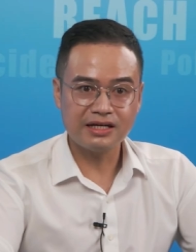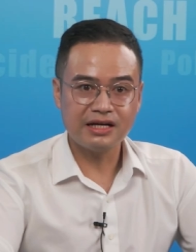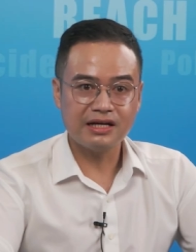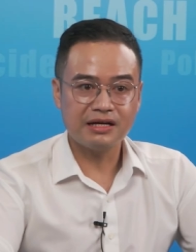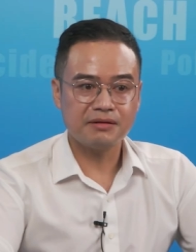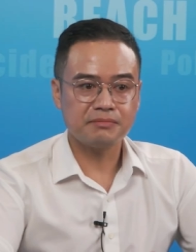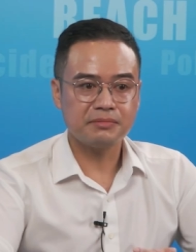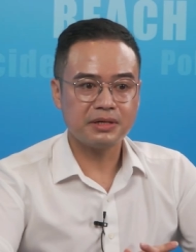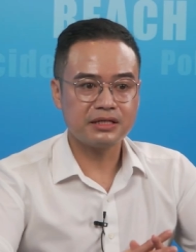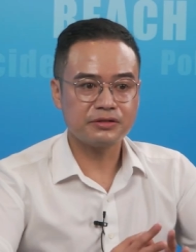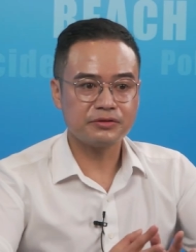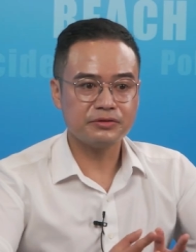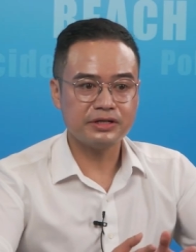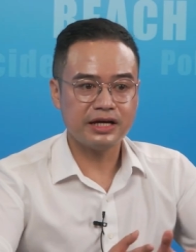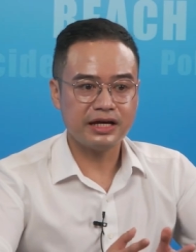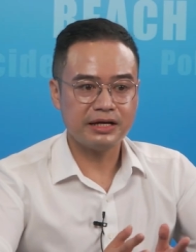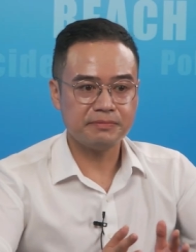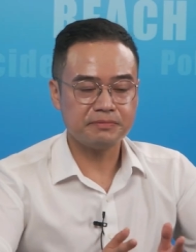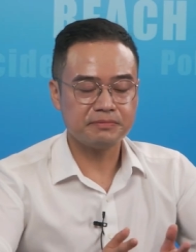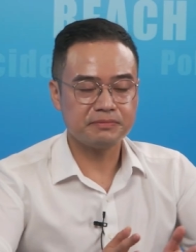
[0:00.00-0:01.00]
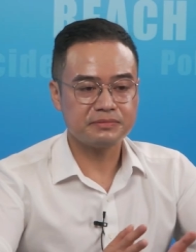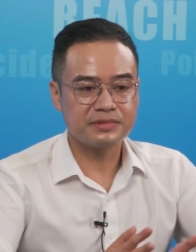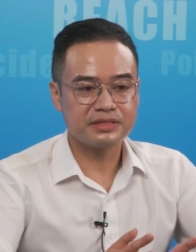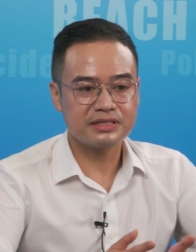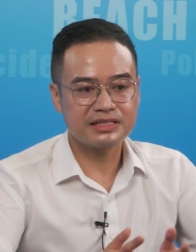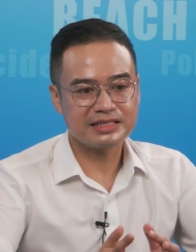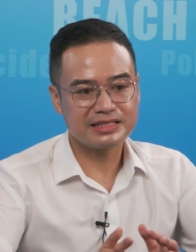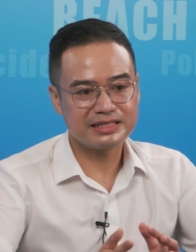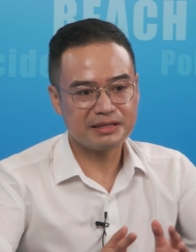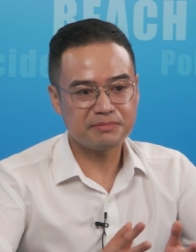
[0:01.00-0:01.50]
but we have
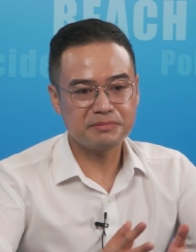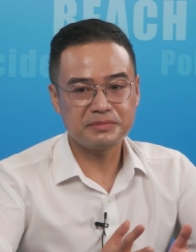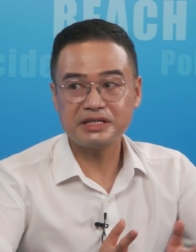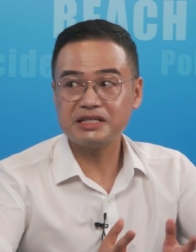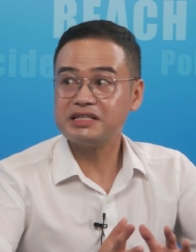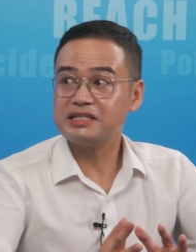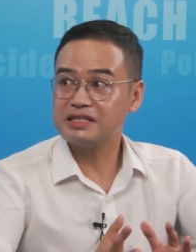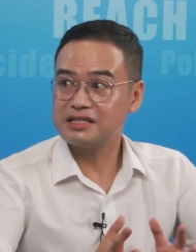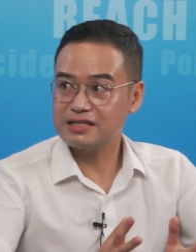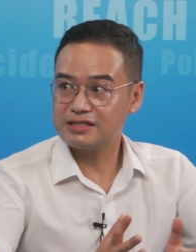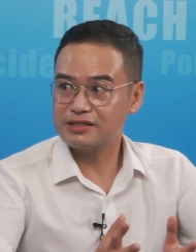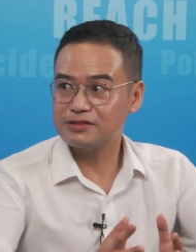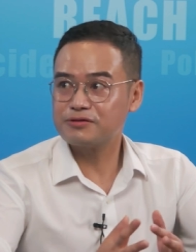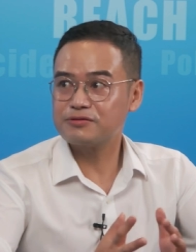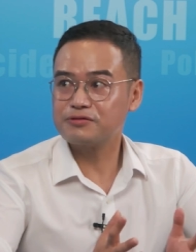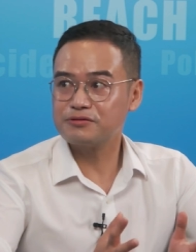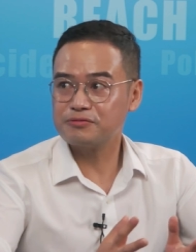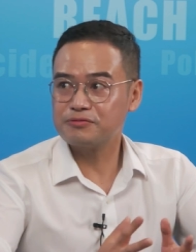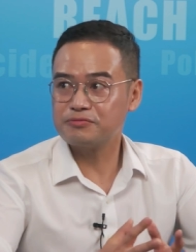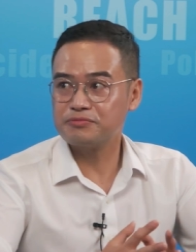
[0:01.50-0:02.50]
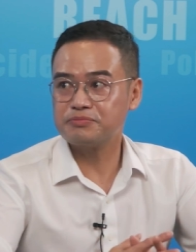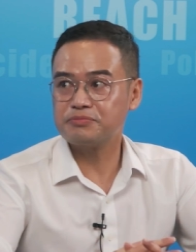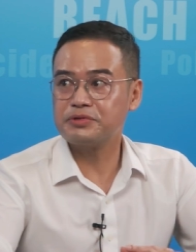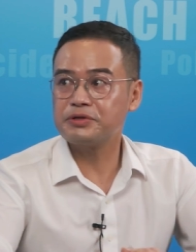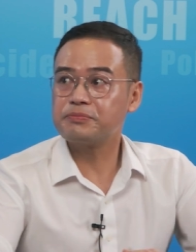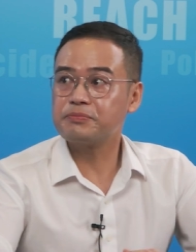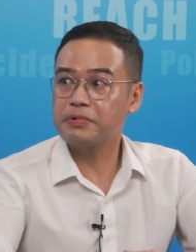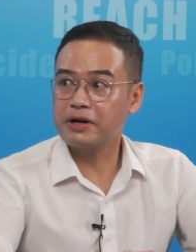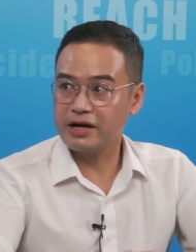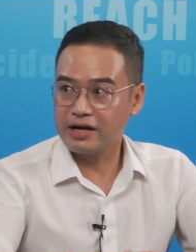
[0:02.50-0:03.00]
some years to
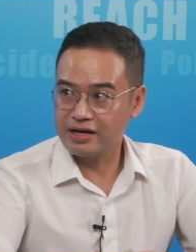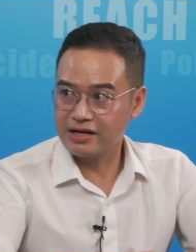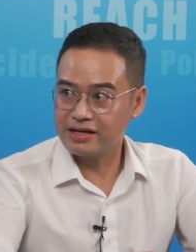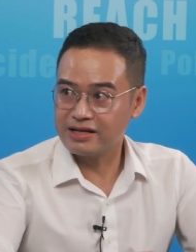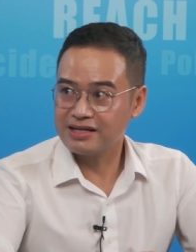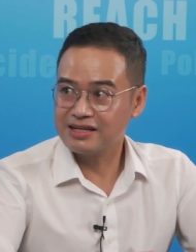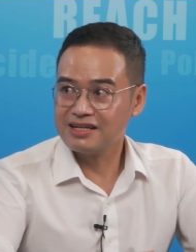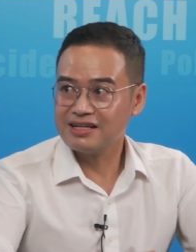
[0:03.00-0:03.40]
prepare